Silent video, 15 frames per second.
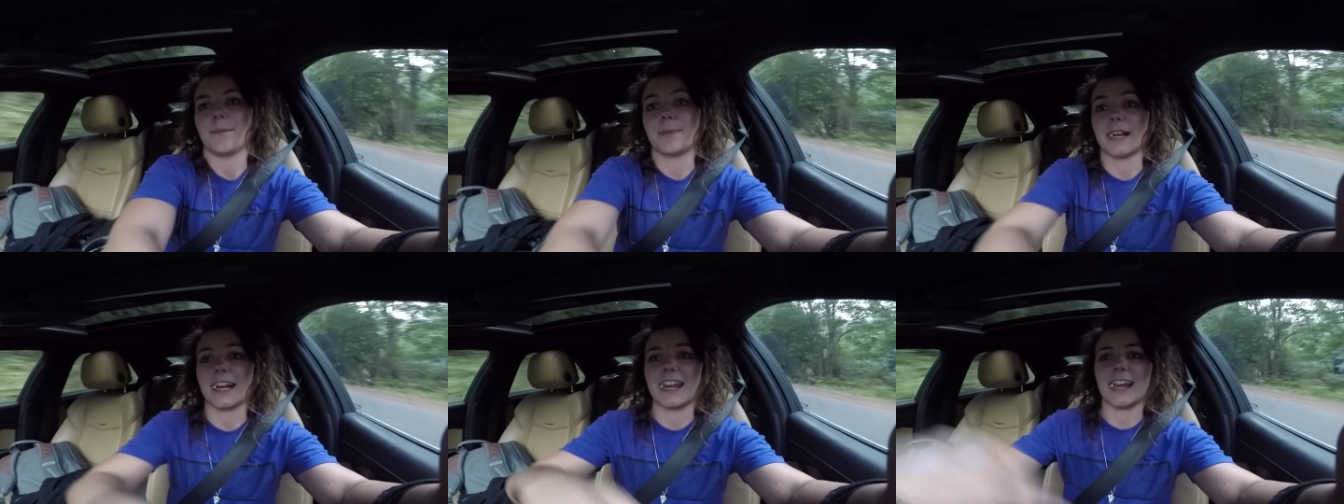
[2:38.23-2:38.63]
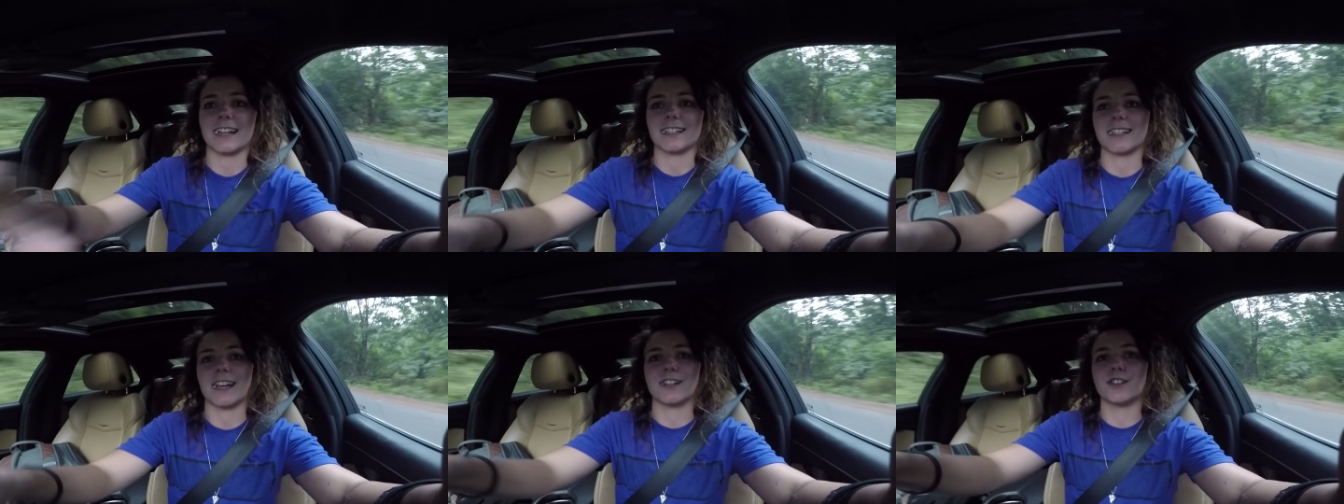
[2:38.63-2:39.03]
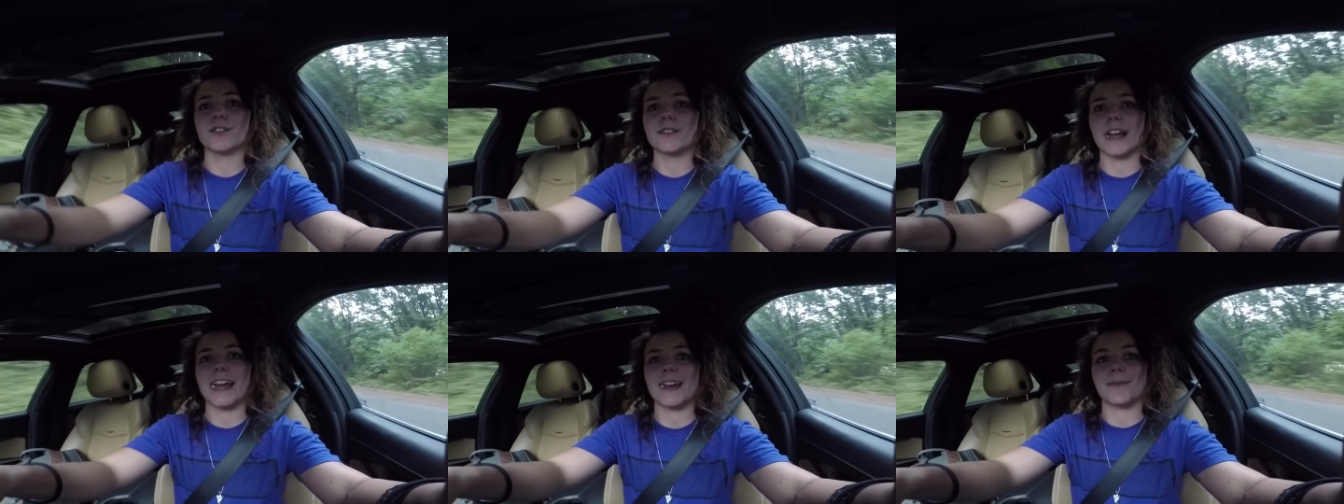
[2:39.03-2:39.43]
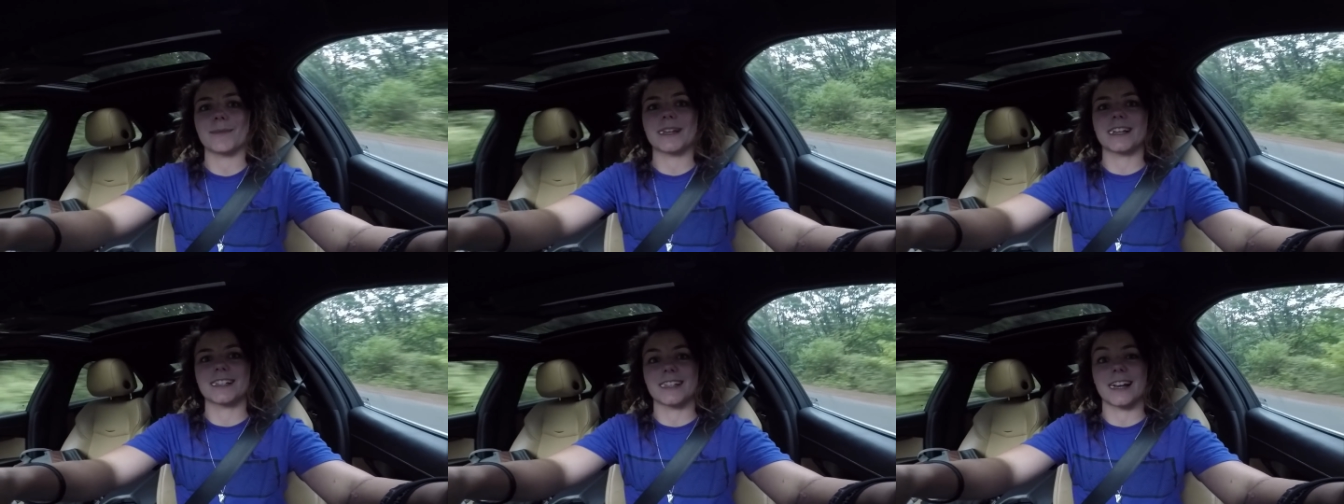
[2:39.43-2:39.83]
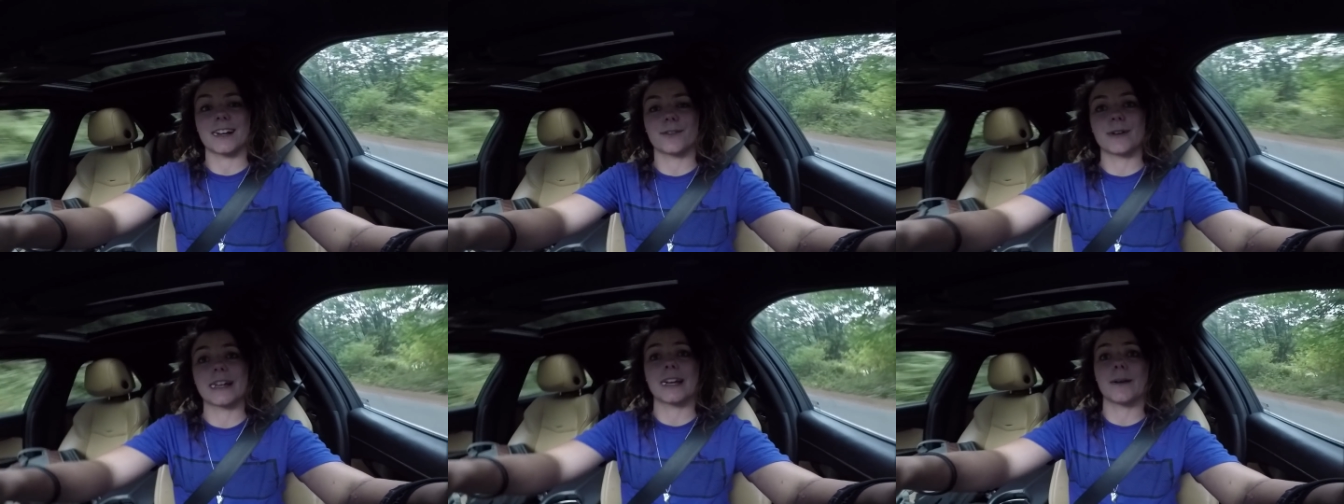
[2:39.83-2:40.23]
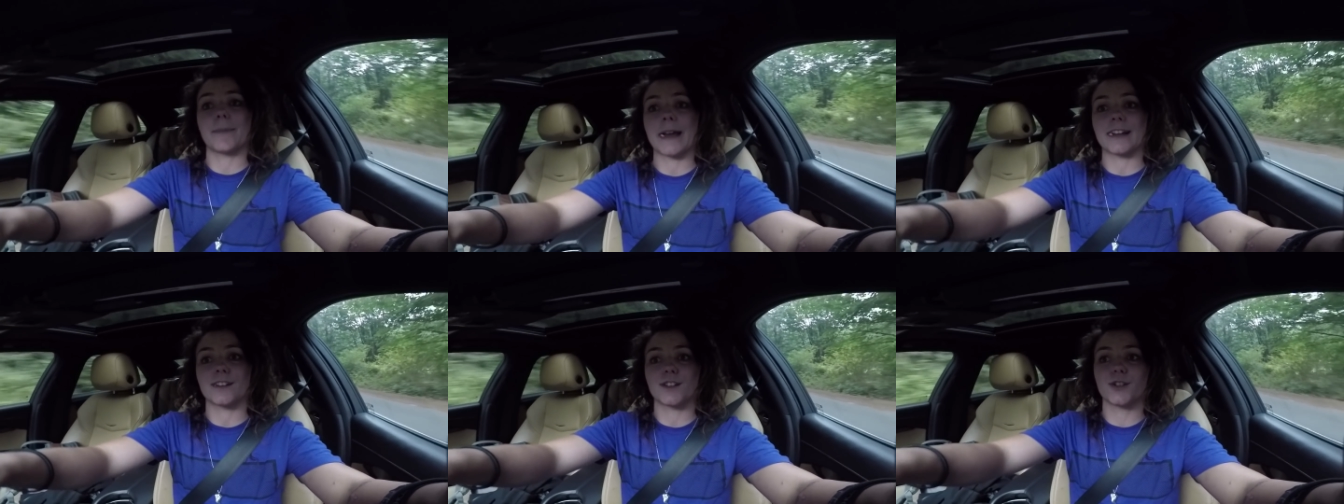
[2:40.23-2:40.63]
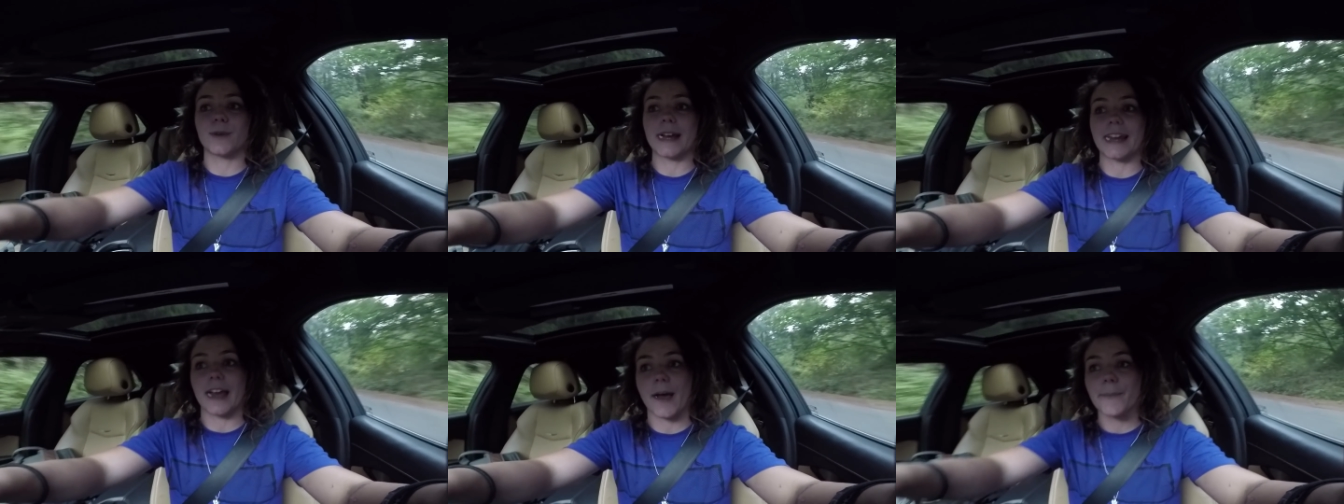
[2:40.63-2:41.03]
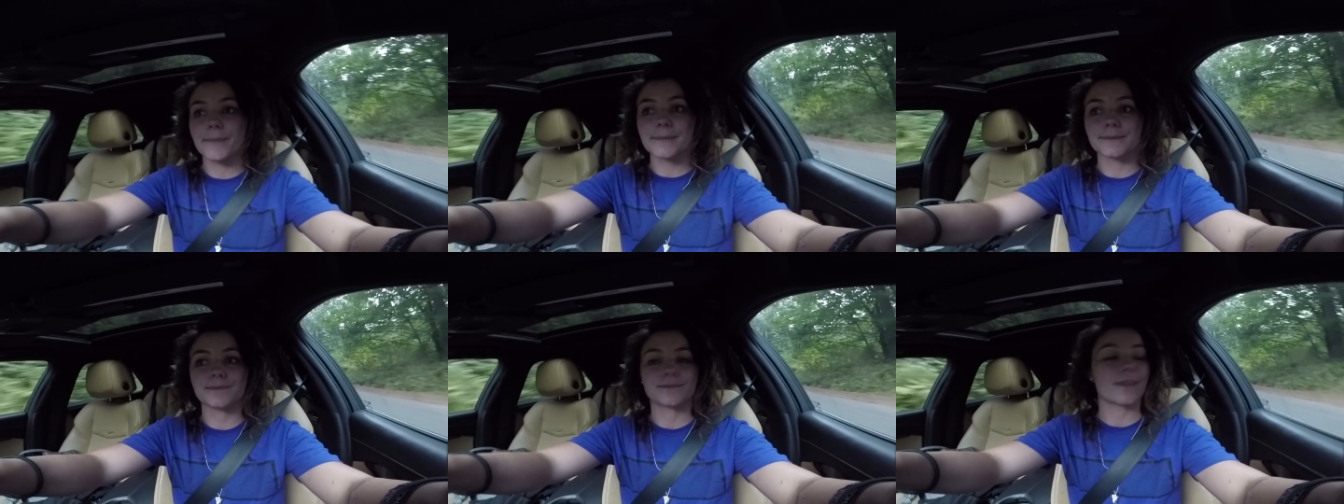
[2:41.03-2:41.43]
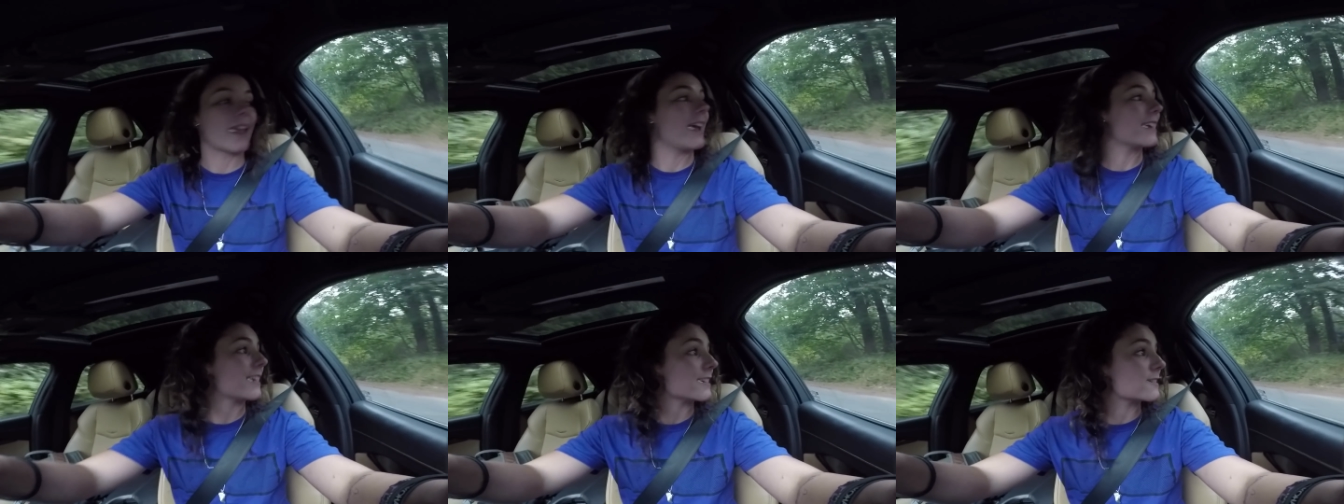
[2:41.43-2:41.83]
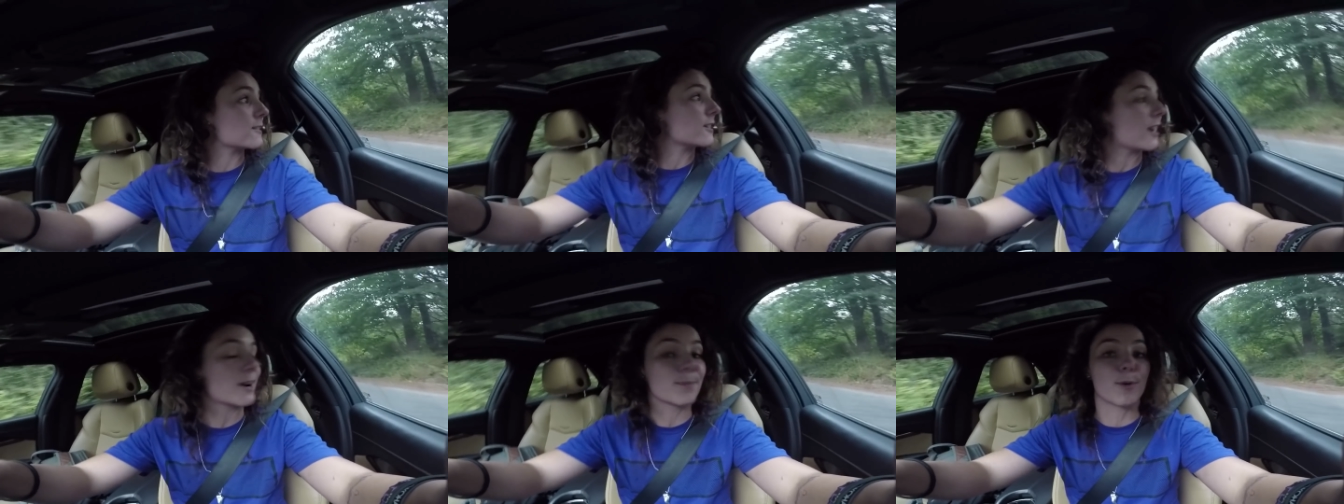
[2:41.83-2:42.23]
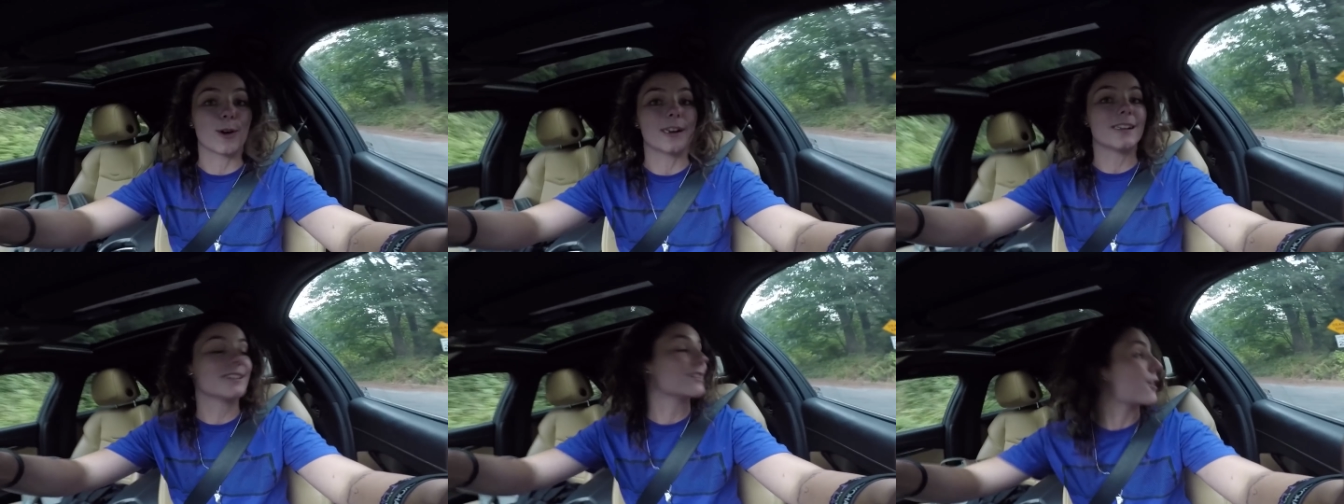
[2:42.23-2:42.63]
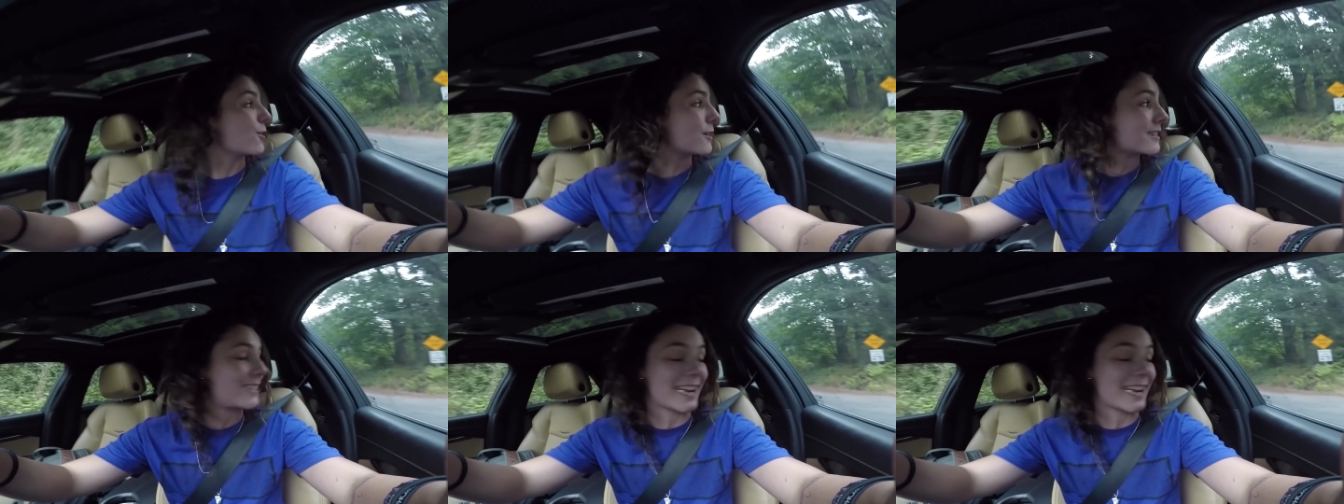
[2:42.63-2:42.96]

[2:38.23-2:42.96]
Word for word: but I can't stay too late because I gotta wake up at 2 a.m. and get to the airport to go to